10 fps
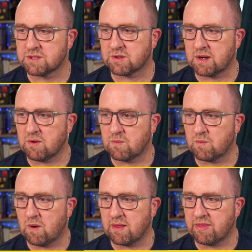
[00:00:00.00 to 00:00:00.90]
So I don't
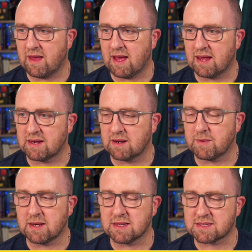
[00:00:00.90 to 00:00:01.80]
want that. I
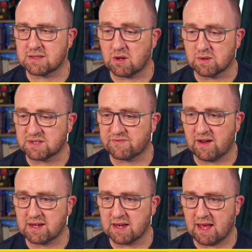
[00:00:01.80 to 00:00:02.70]
mean, it's
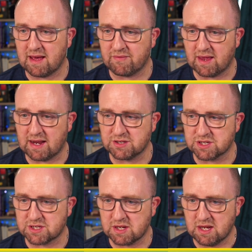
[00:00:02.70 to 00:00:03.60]
fine to have that. I
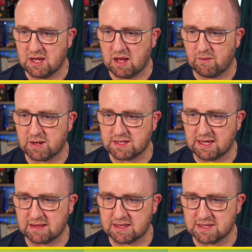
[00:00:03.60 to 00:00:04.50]
want to
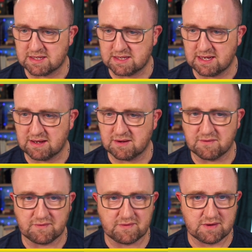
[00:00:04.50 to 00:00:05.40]
take this
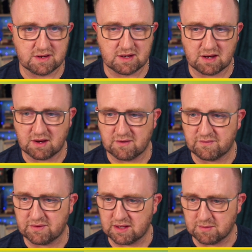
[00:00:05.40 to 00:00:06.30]
div
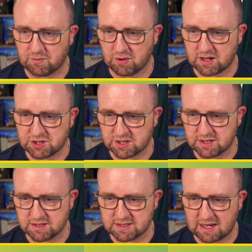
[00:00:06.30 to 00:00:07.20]
of the
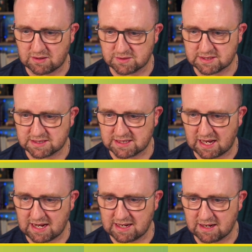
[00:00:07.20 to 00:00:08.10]
impressions
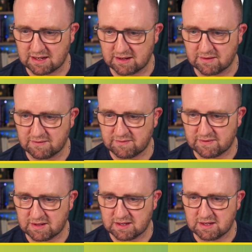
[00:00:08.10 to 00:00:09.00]
outside
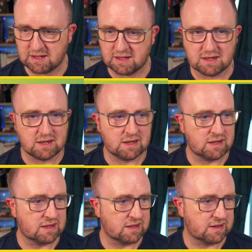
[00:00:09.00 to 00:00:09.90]
of
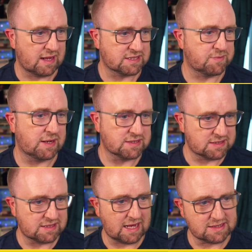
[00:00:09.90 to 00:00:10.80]
that
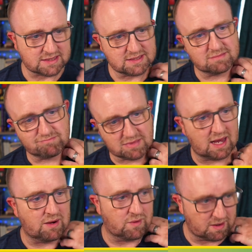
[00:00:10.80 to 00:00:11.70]
space. That's
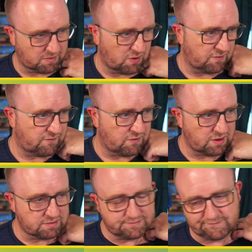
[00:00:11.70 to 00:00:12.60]
kind of what I'm going
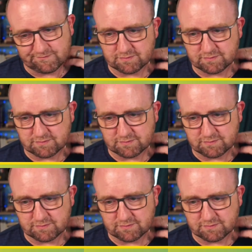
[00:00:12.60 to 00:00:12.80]
for.